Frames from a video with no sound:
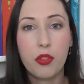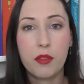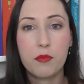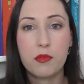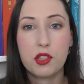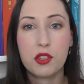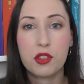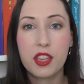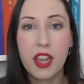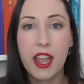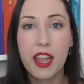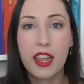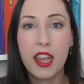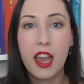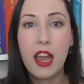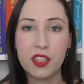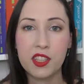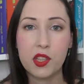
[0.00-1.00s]
them
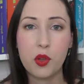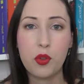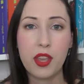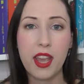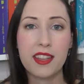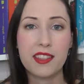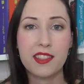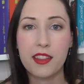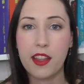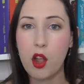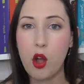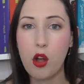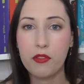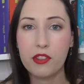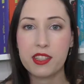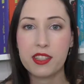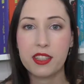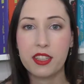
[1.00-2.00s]
today. So yes, they
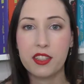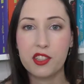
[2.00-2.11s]
obviously